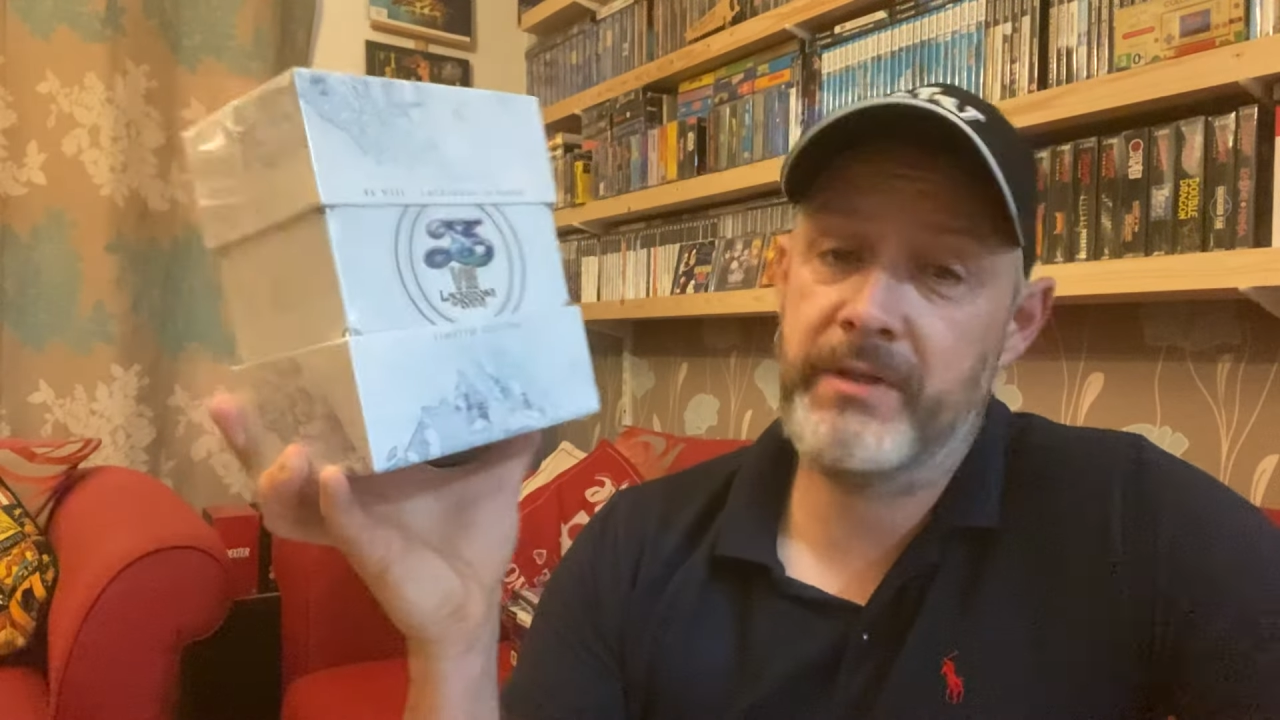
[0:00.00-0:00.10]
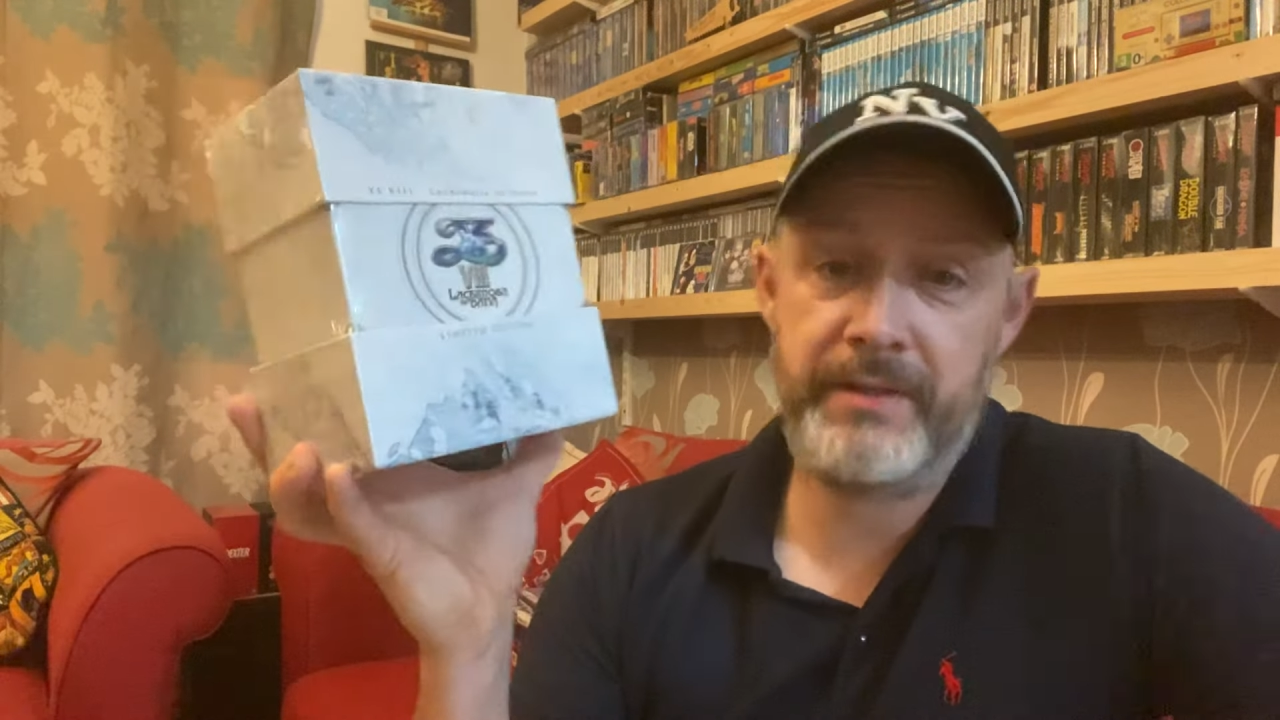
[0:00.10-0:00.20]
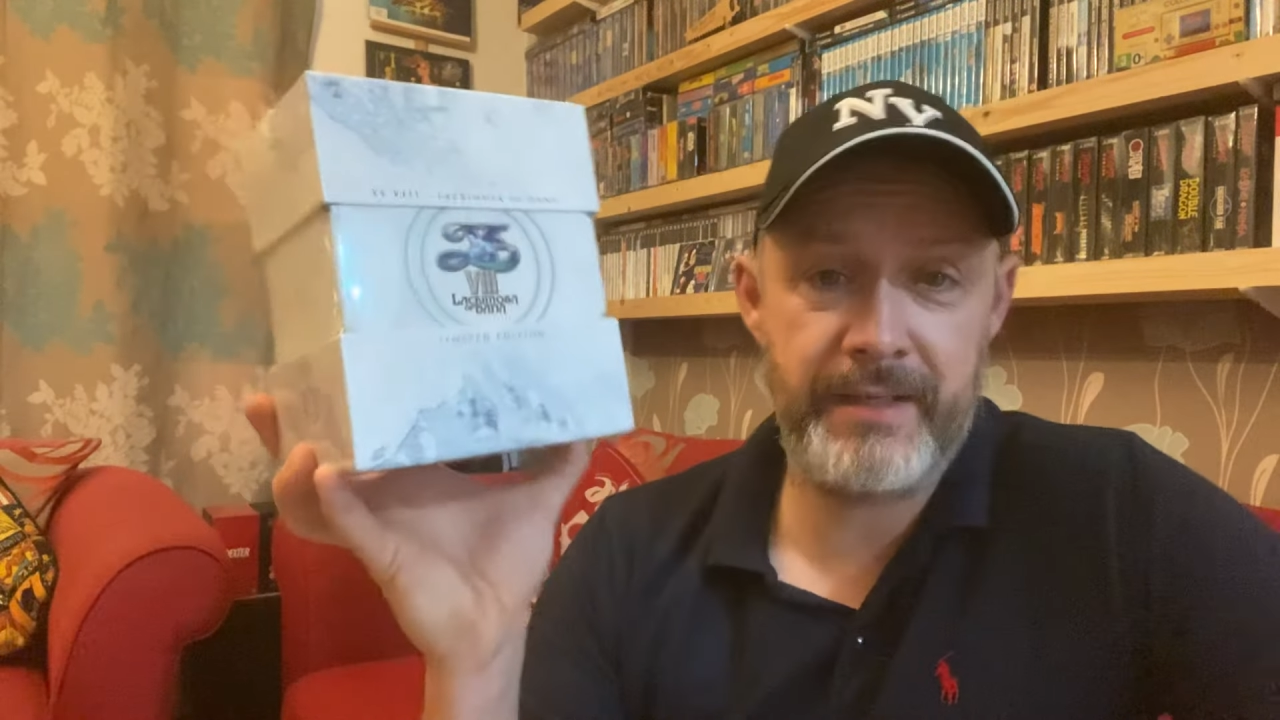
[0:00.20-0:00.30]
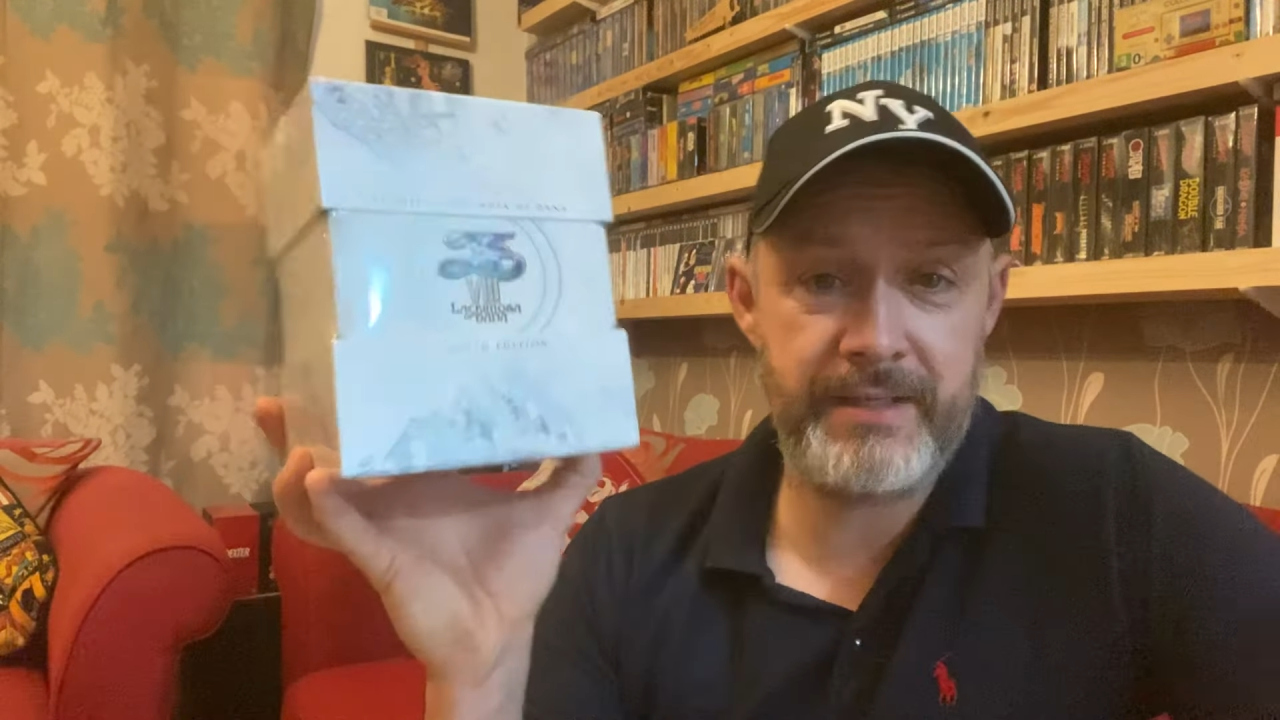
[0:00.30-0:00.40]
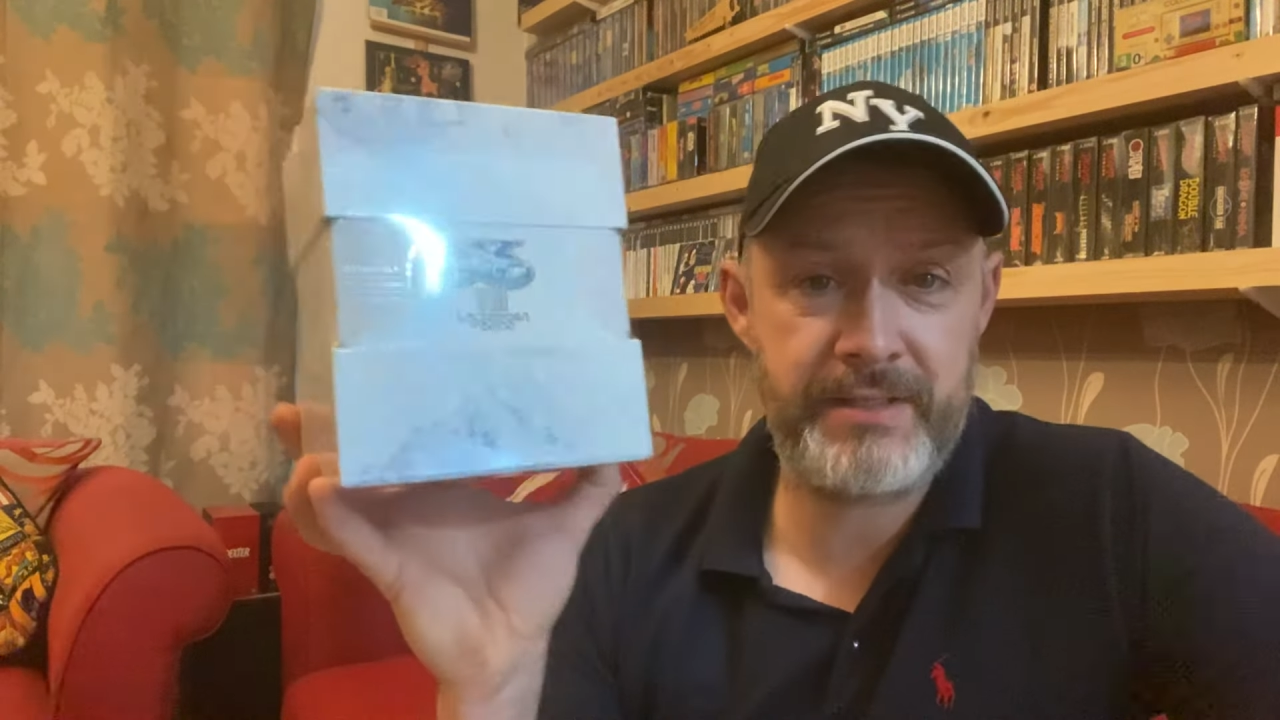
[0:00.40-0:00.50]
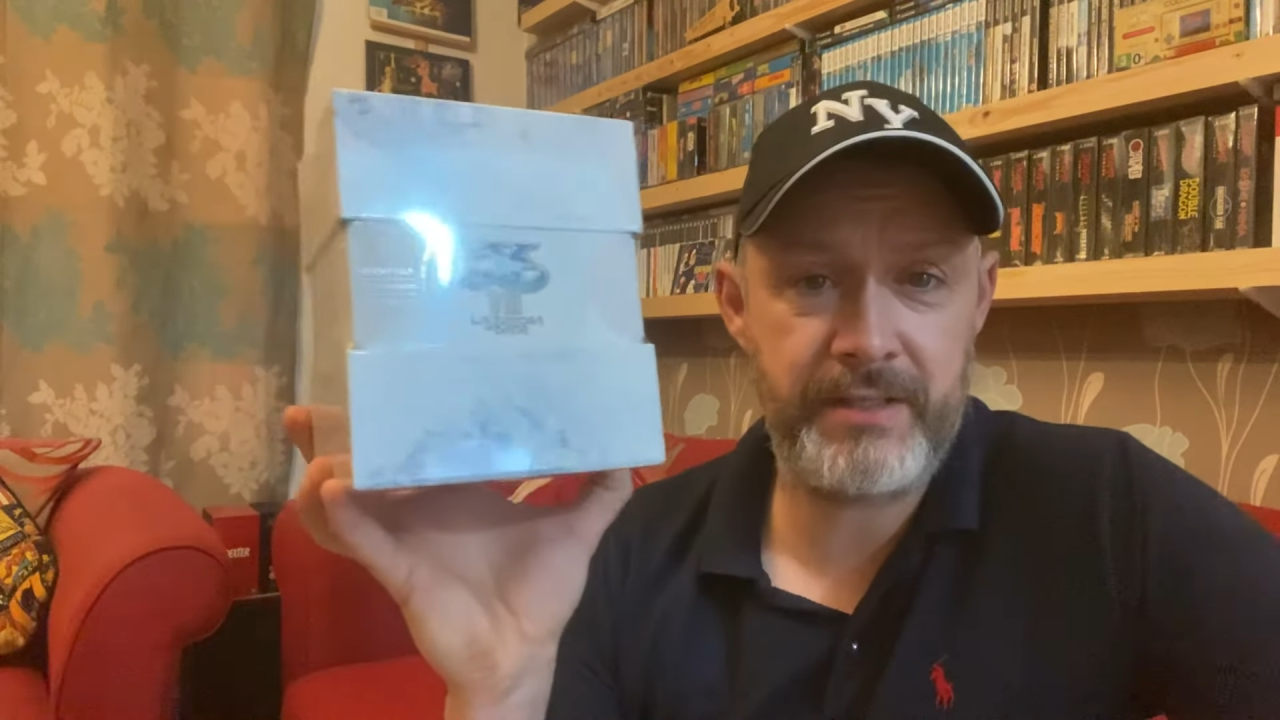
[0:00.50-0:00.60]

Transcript: this